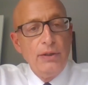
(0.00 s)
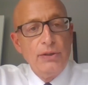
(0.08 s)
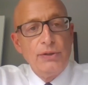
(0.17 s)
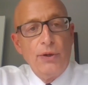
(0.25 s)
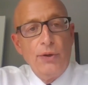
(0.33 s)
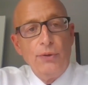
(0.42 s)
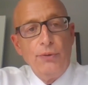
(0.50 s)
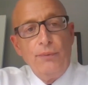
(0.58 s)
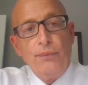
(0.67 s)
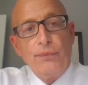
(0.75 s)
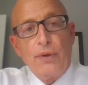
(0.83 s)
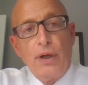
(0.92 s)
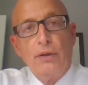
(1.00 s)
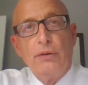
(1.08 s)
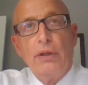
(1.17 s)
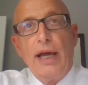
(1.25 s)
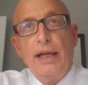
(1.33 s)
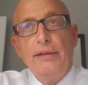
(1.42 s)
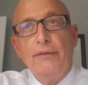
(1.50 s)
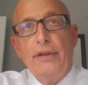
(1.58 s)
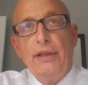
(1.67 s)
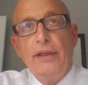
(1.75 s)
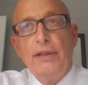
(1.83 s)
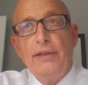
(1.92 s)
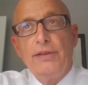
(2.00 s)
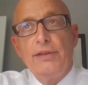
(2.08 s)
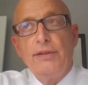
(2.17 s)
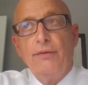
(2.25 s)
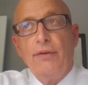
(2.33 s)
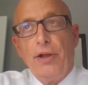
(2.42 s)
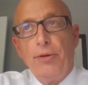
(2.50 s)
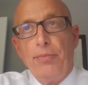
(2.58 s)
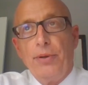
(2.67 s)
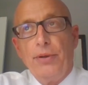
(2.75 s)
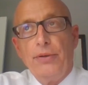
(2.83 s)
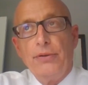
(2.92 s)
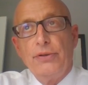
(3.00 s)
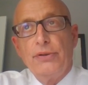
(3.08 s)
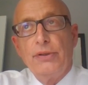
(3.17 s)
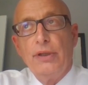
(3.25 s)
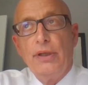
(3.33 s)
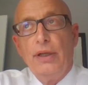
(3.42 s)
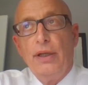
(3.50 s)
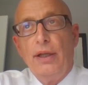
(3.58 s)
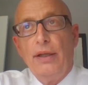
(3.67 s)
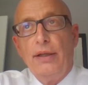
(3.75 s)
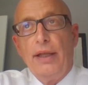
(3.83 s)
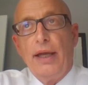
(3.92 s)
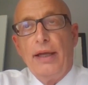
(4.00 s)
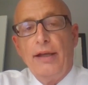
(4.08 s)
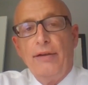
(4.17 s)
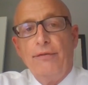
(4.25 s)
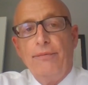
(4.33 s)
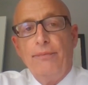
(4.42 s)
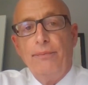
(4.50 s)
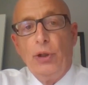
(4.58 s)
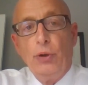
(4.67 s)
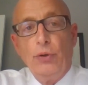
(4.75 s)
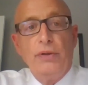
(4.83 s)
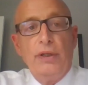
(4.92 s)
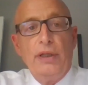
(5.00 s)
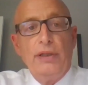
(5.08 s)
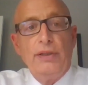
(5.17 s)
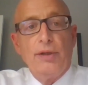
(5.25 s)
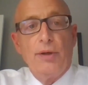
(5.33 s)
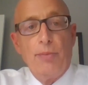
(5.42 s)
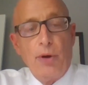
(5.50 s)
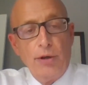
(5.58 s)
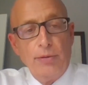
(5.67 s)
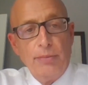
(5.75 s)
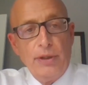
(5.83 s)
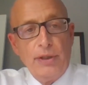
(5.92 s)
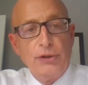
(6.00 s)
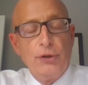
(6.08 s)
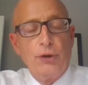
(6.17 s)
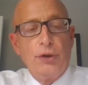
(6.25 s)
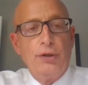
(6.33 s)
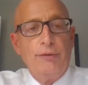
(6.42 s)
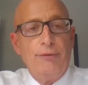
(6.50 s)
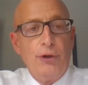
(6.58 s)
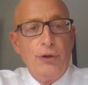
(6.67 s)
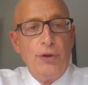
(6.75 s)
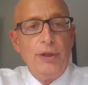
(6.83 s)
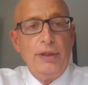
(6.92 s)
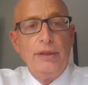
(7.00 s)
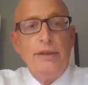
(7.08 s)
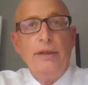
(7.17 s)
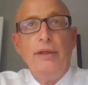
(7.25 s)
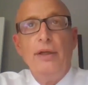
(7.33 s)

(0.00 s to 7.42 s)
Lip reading: So a lot of these developers that have built these apartments or converted